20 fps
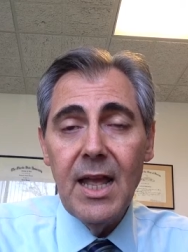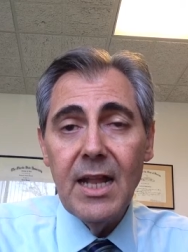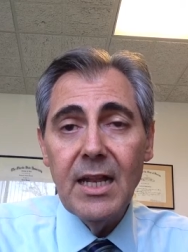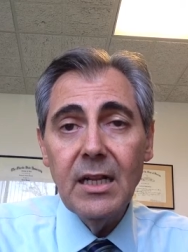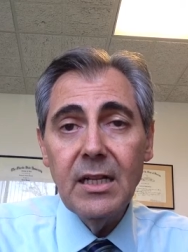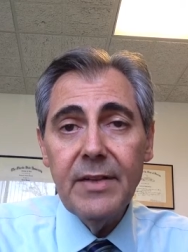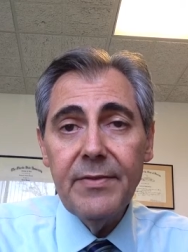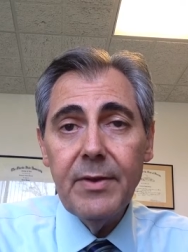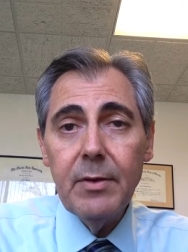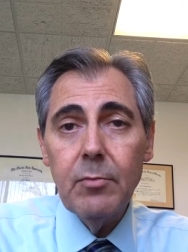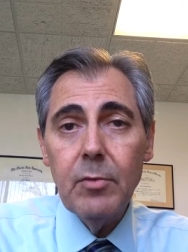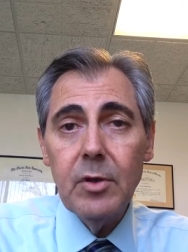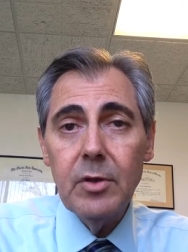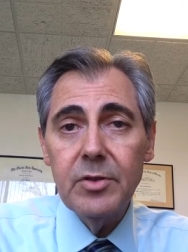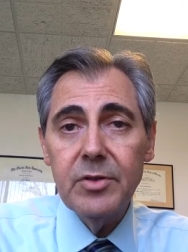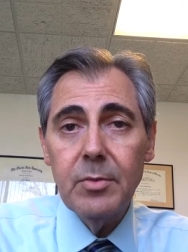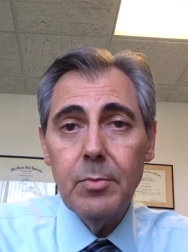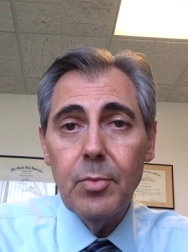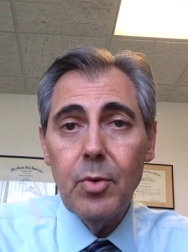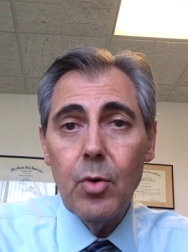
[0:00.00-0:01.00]
And the living
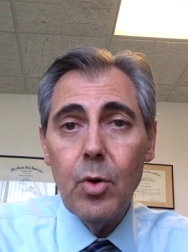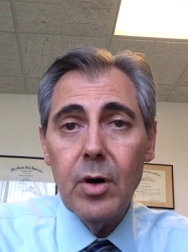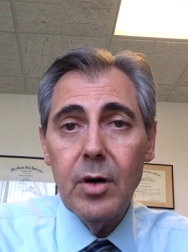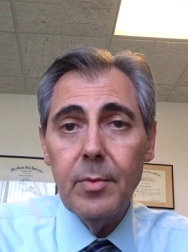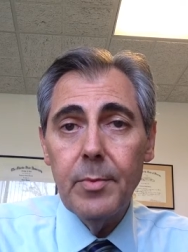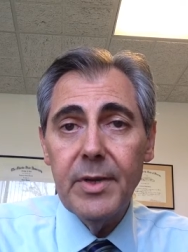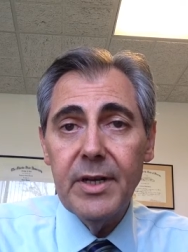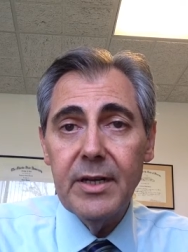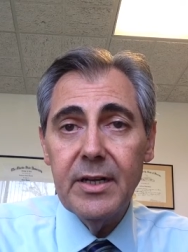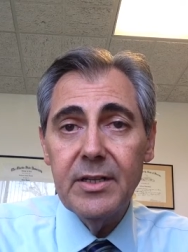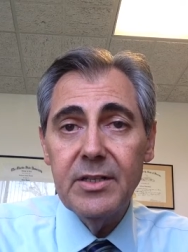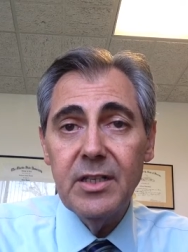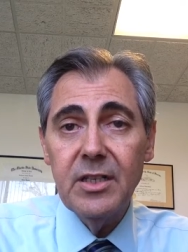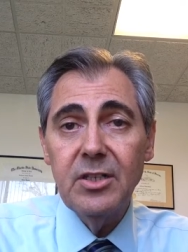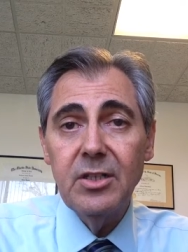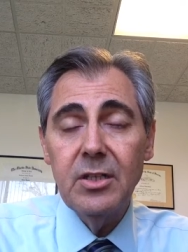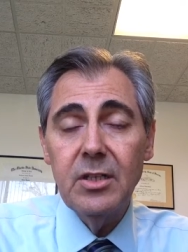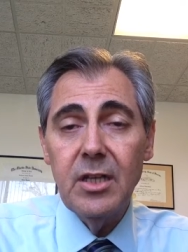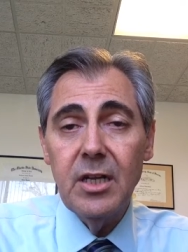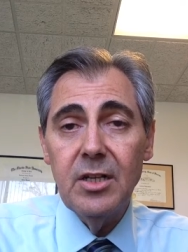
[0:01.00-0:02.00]
will is important because
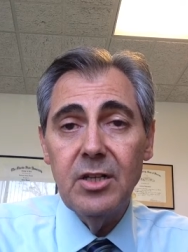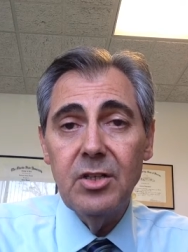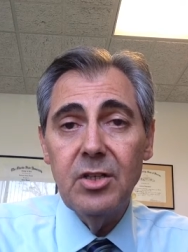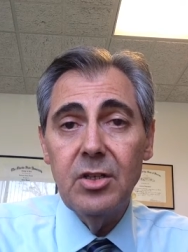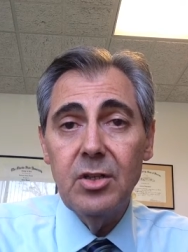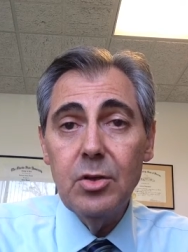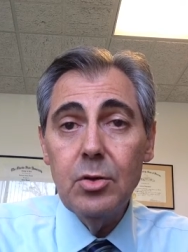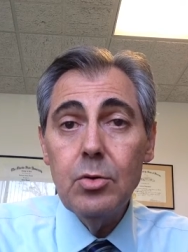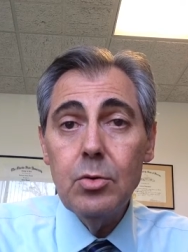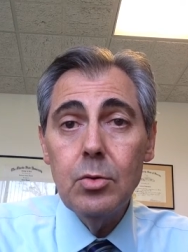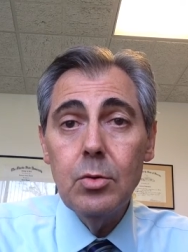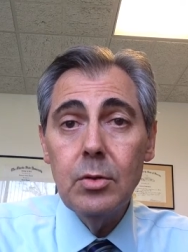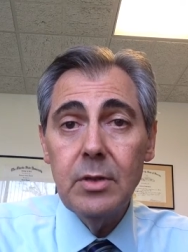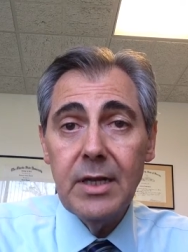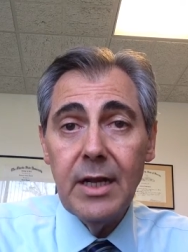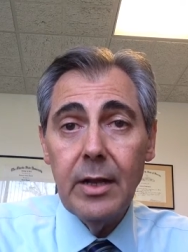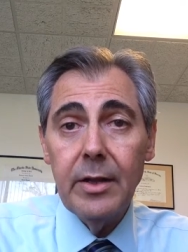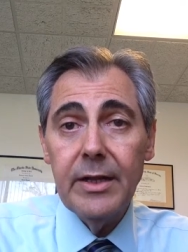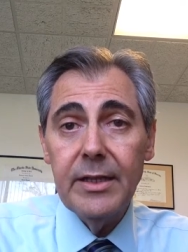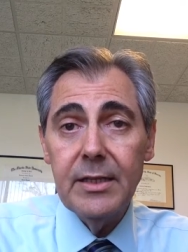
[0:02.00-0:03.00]
it's you
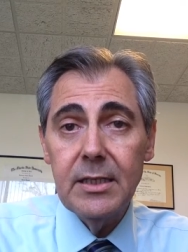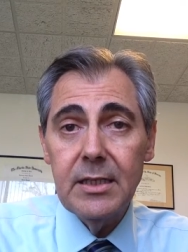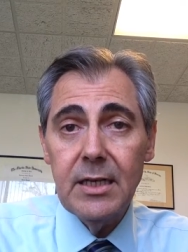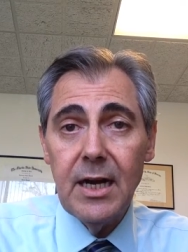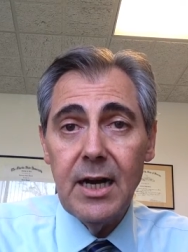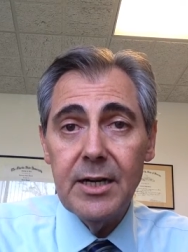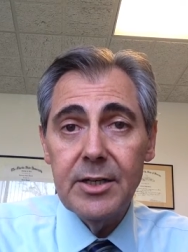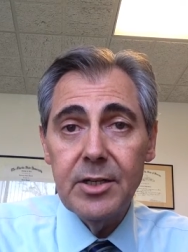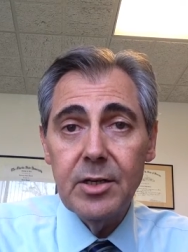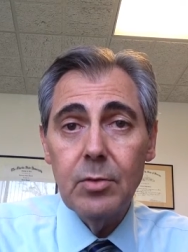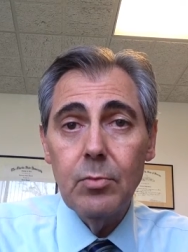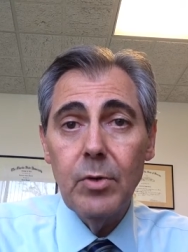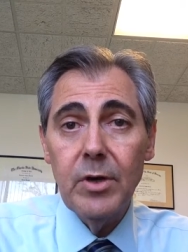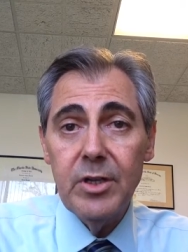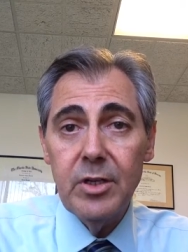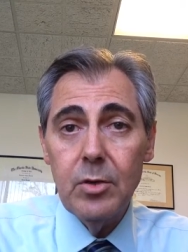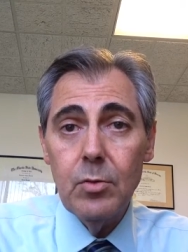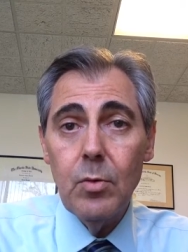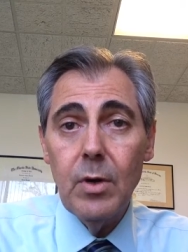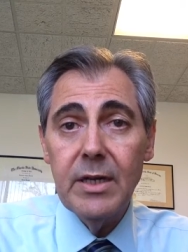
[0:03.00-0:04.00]
telling the doctor
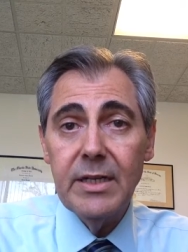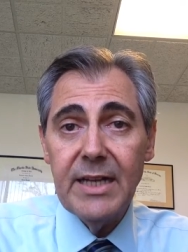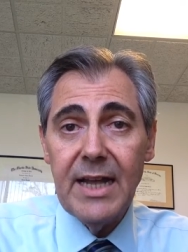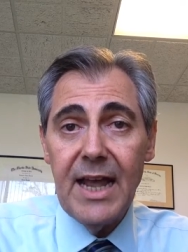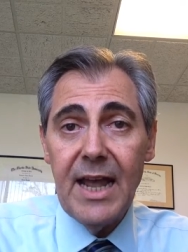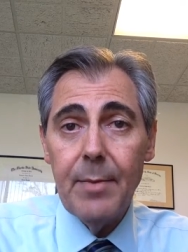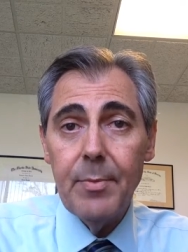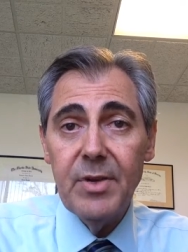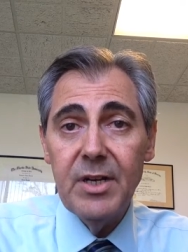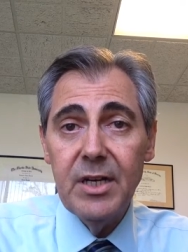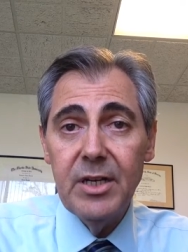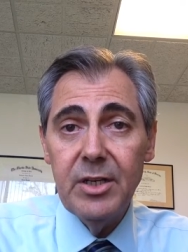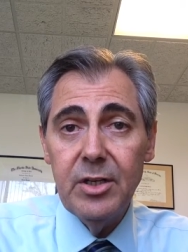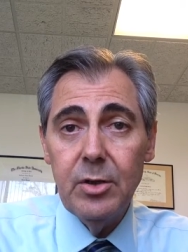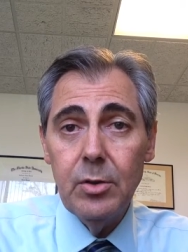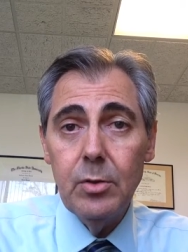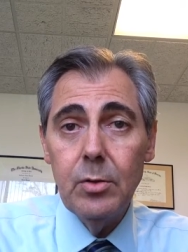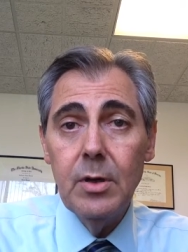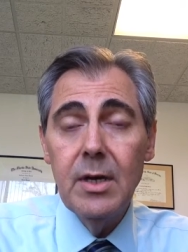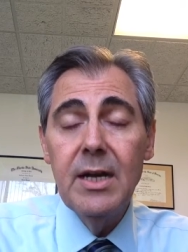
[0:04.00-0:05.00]
what you want to happen to
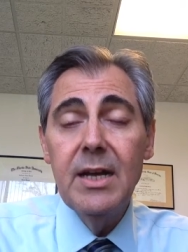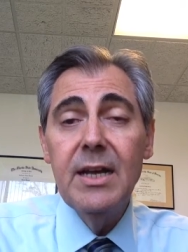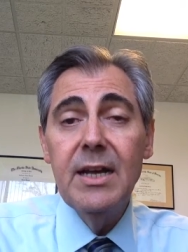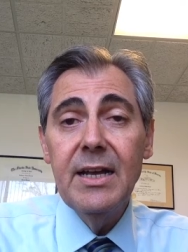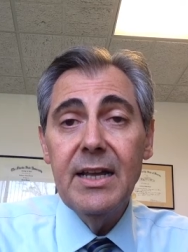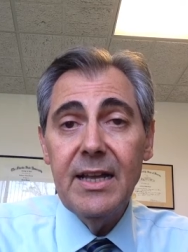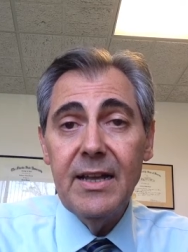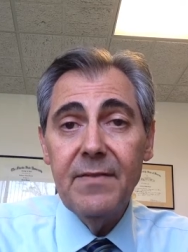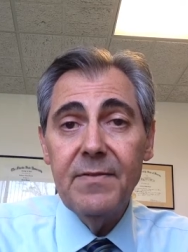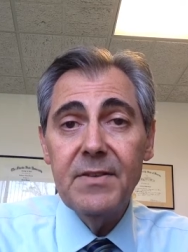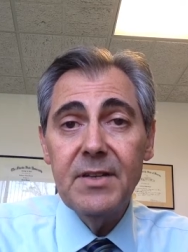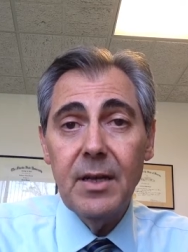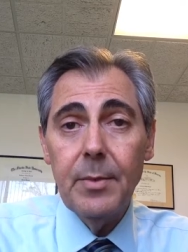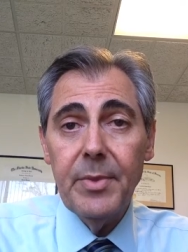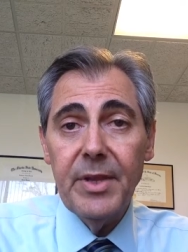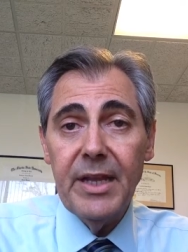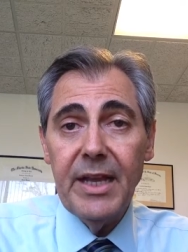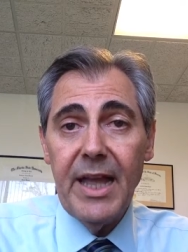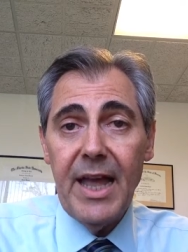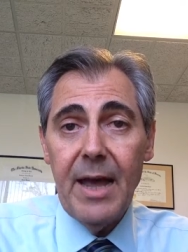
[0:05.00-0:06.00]
you if
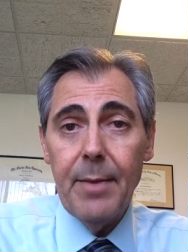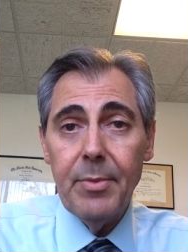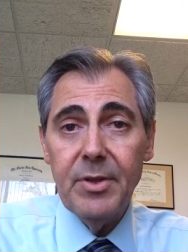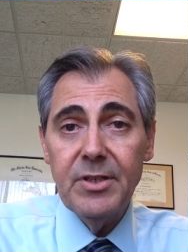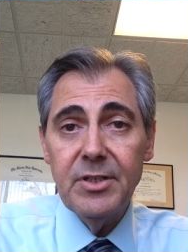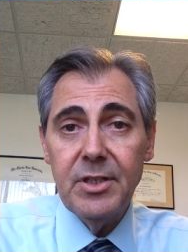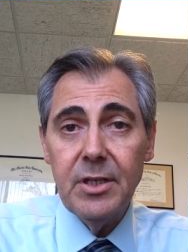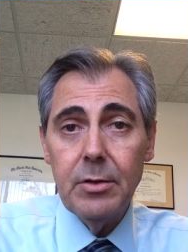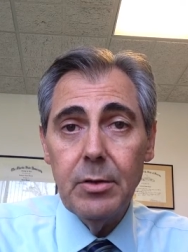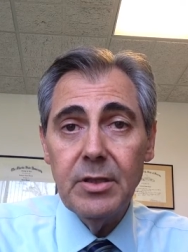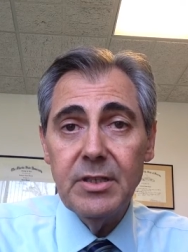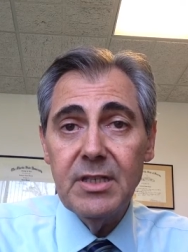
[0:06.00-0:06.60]
something happens to you.